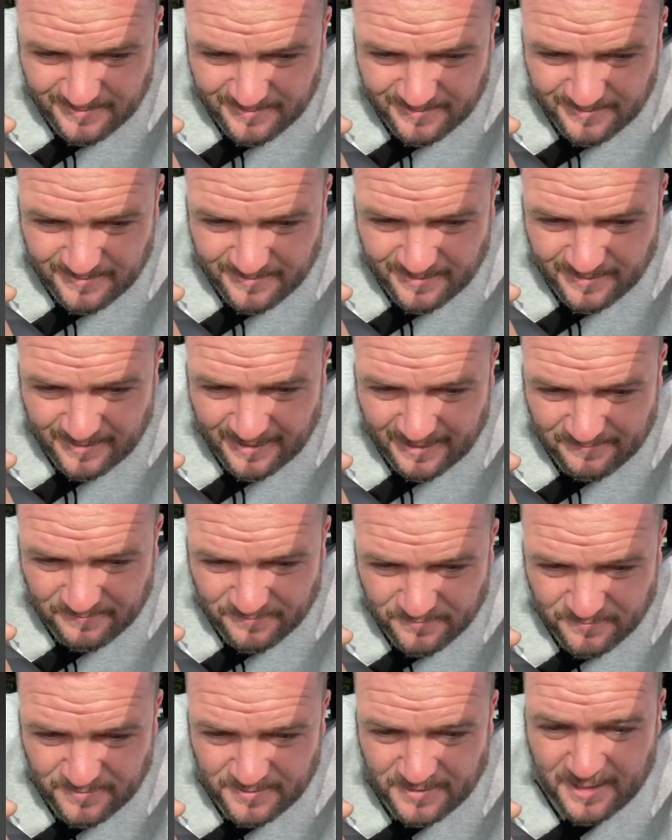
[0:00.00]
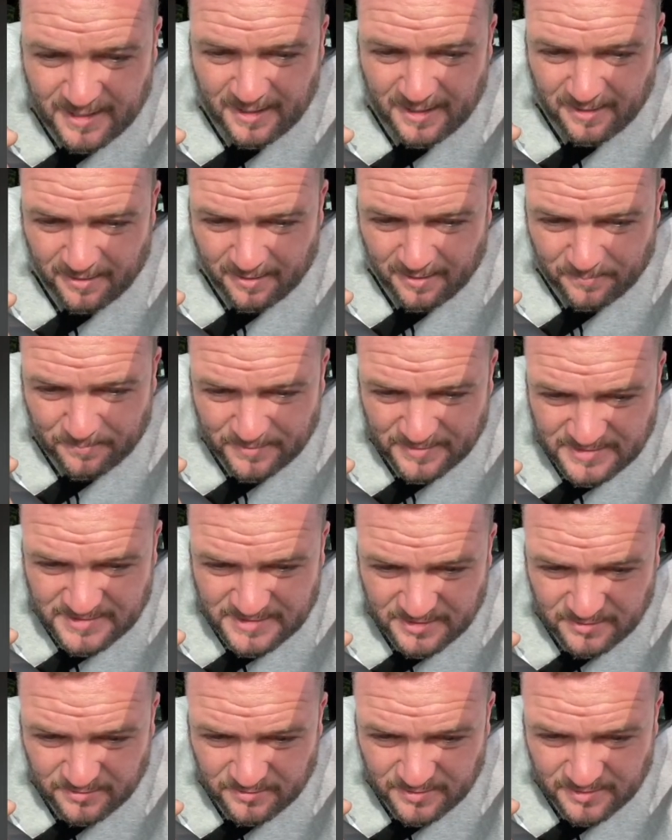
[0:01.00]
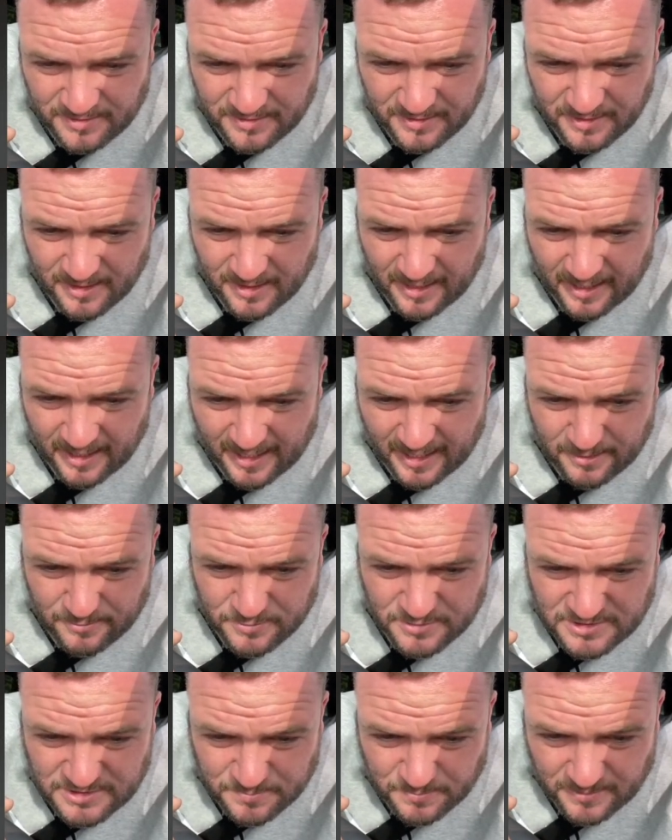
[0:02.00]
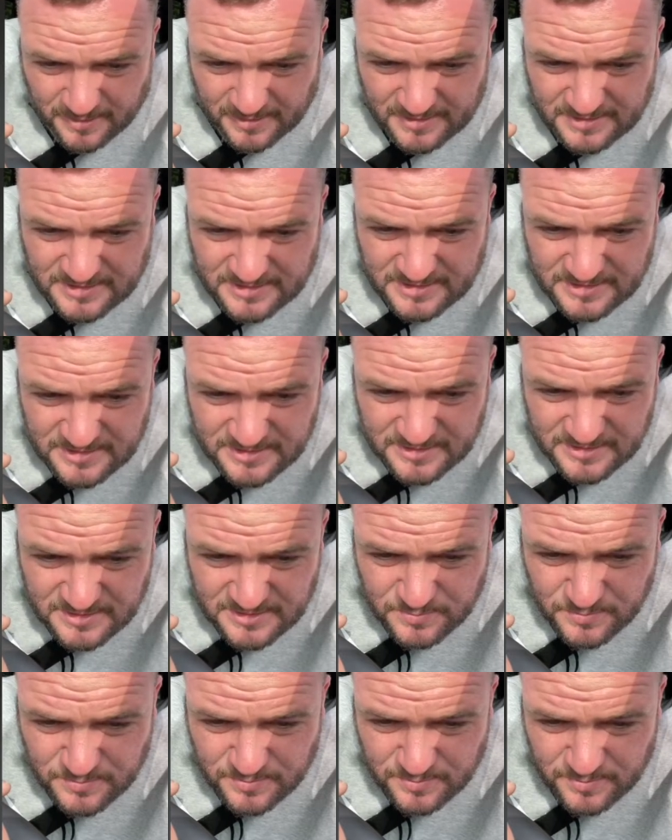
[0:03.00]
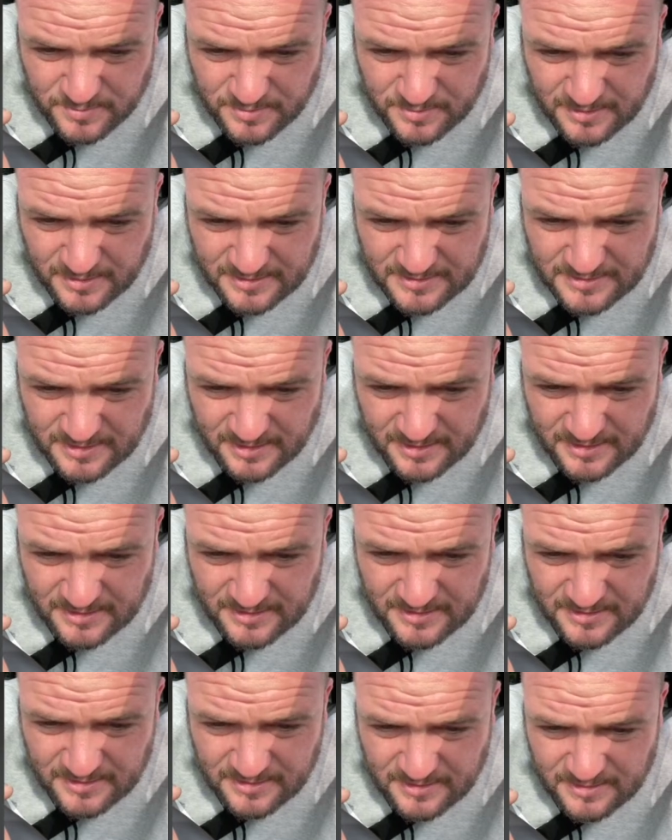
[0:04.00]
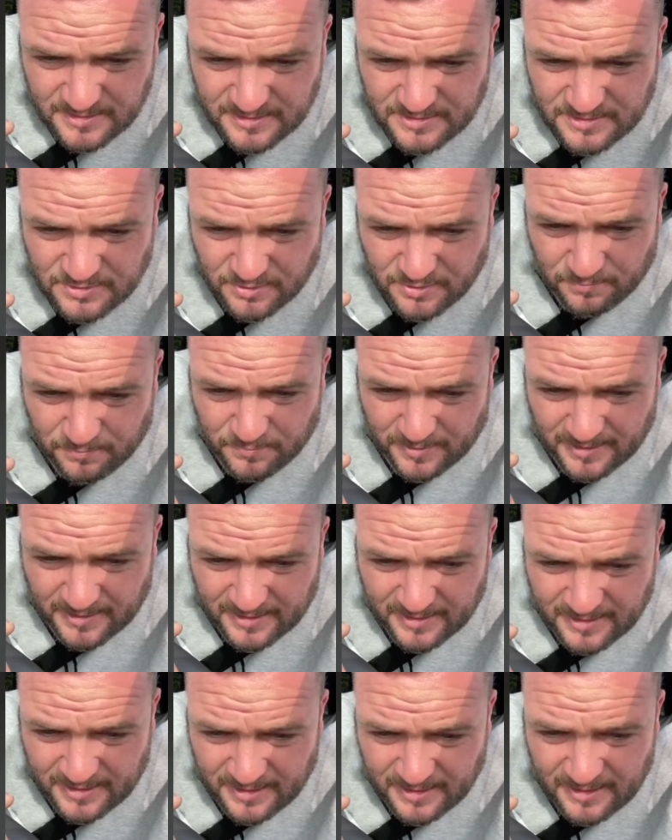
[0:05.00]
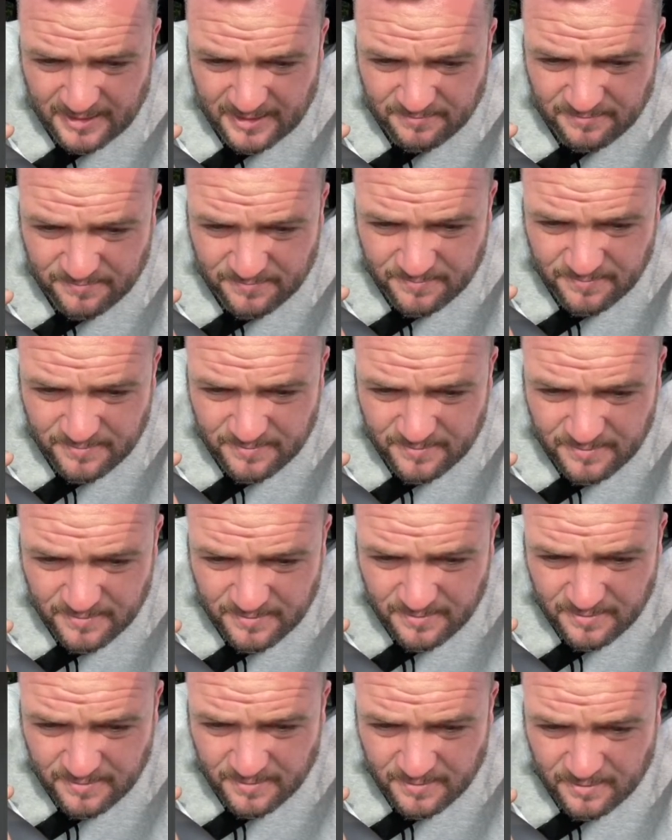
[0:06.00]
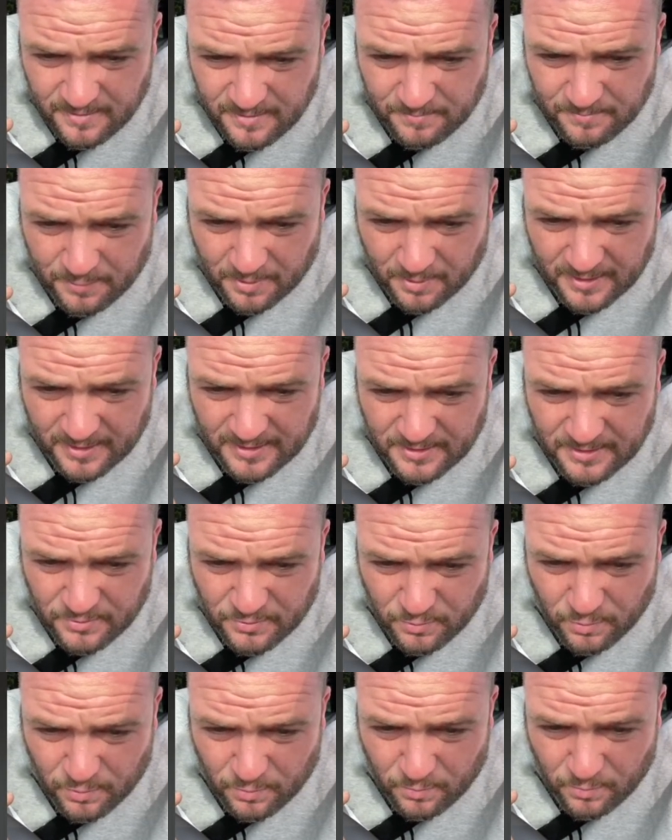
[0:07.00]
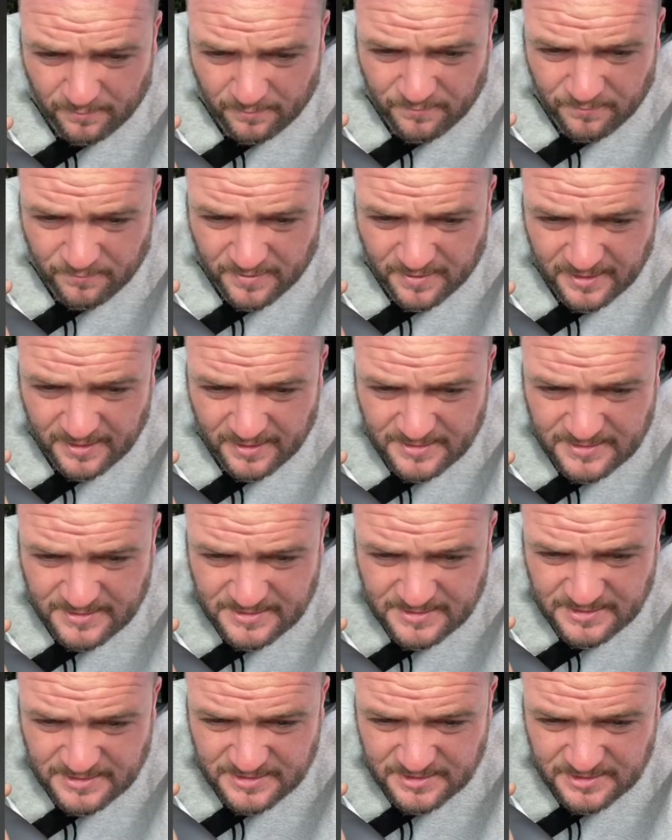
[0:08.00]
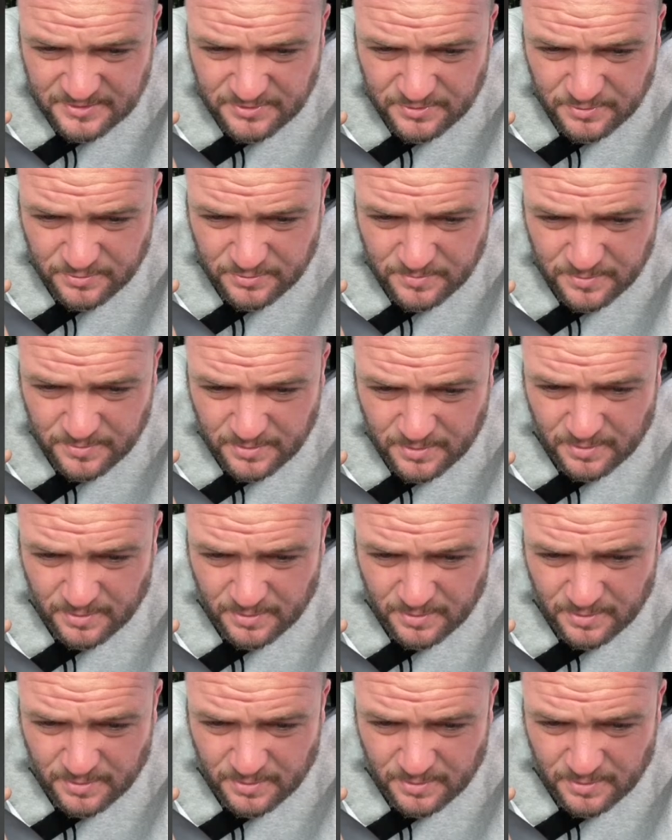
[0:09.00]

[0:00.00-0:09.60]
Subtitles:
I've been to Longley. Aquasplash Swingery has a soft playing calf, but indoor one for kids in Gillingham.